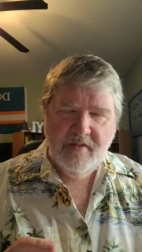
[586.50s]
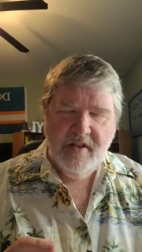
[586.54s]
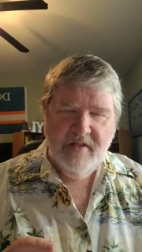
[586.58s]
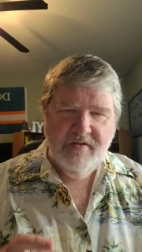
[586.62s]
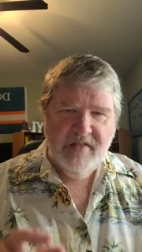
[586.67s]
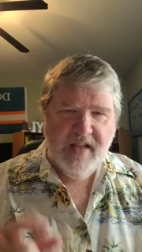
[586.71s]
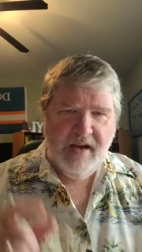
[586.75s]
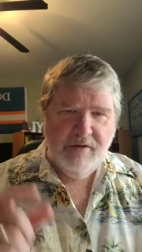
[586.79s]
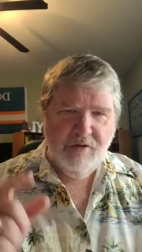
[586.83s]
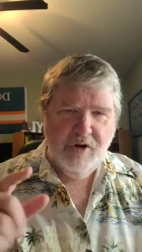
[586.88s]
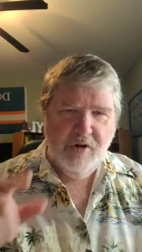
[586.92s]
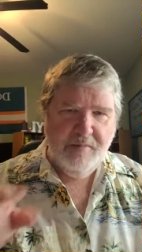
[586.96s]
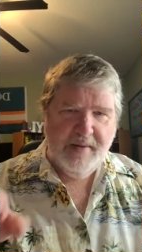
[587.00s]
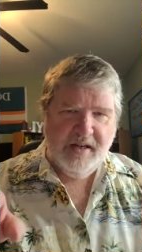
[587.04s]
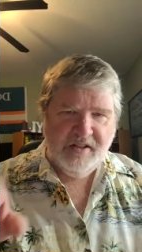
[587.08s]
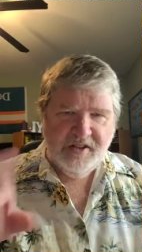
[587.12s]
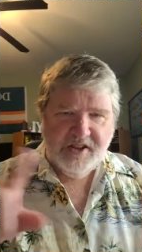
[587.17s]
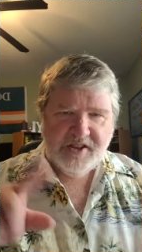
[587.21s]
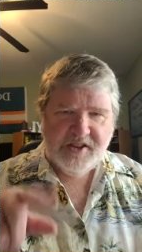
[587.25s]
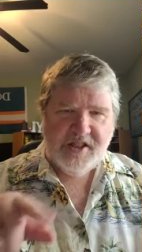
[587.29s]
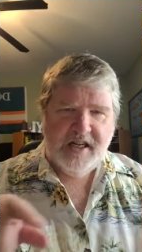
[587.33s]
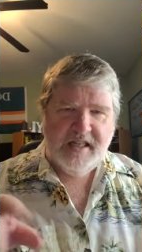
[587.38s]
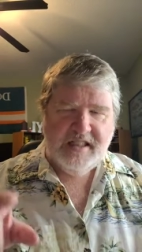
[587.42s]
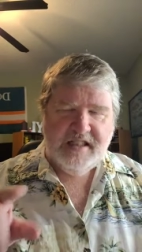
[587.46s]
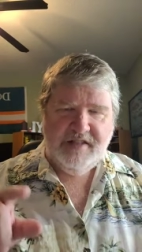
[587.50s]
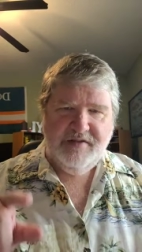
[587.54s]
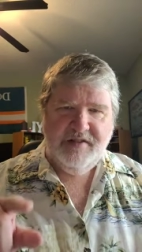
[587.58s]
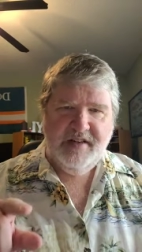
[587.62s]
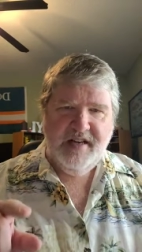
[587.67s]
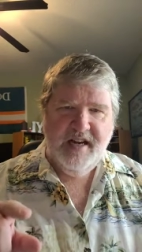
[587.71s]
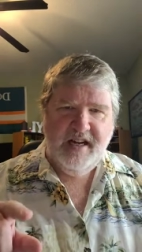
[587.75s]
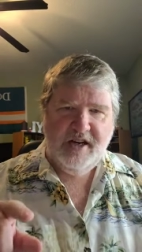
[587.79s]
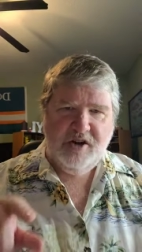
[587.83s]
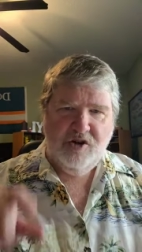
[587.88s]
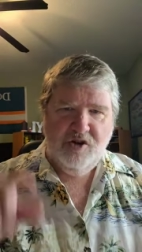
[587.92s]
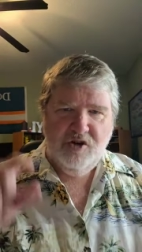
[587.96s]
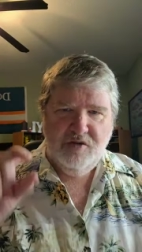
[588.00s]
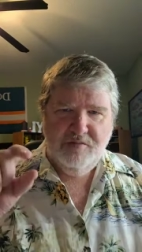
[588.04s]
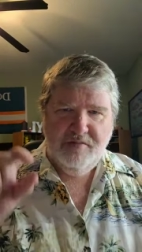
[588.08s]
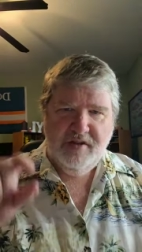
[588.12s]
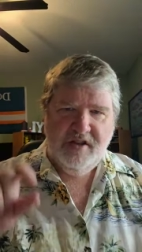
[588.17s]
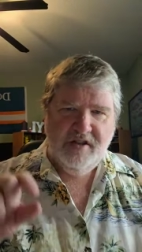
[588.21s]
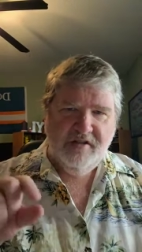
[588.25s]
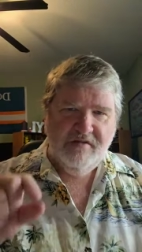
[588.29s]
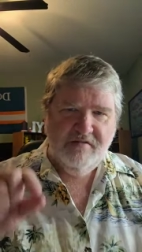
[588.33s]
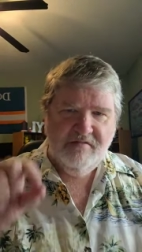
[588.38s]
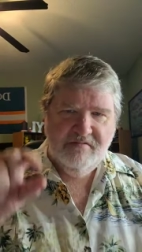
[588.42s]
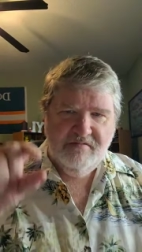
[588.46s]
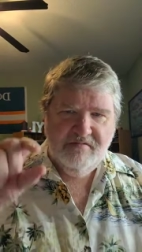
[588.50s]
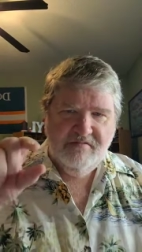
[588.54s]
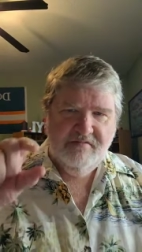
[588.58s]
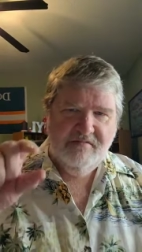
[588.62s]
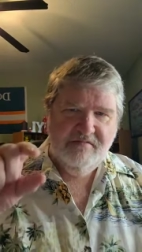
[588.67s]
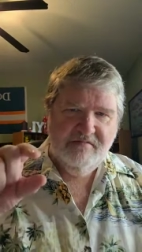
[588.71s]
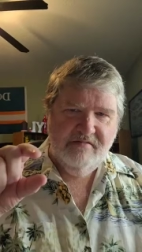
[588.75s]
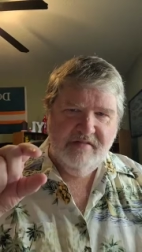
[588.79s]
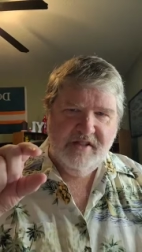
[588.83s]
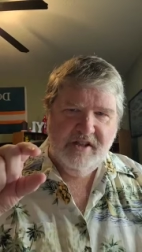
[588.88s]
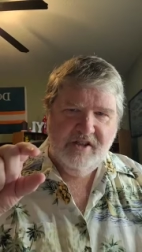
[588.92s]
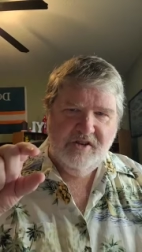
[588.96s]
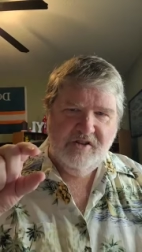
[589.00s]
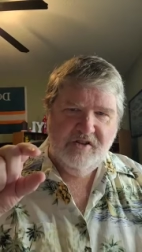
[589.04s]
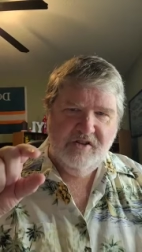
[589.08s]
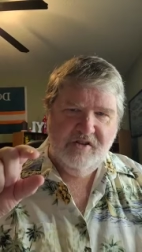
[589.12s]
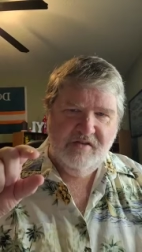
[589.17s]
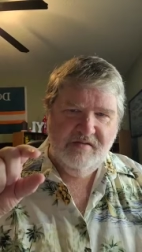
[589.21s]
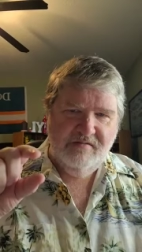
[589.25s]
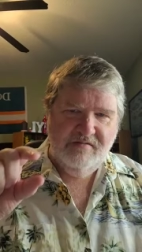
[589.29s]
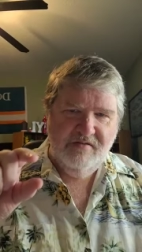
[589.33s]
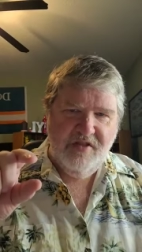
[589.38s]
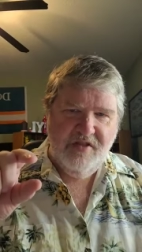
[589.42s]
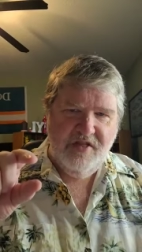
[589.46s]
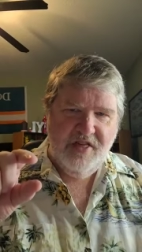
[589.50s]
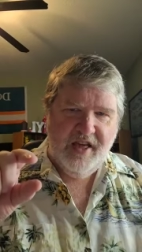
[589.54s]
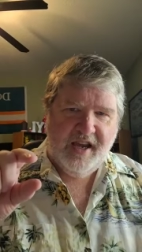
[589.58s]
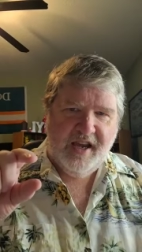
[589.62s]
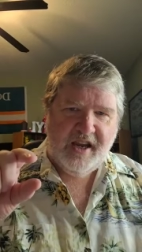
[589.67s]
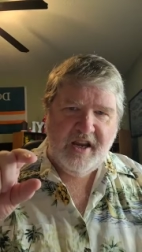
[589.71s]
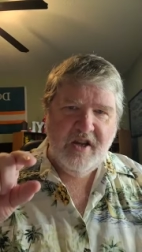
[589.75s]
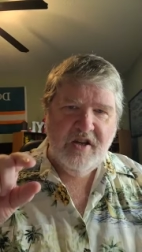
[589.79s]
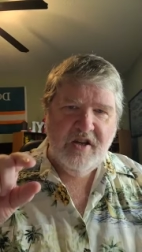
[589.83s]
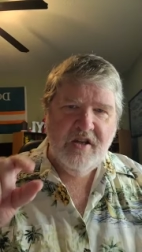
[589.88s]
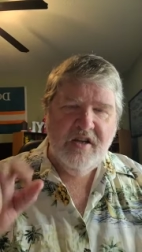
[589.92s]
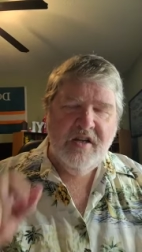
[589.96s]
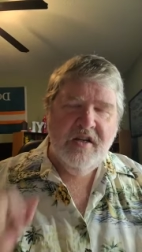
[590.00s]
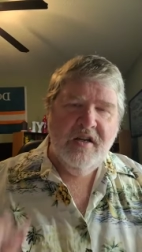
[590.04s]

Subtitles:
that were about the size of a nickel, but thick.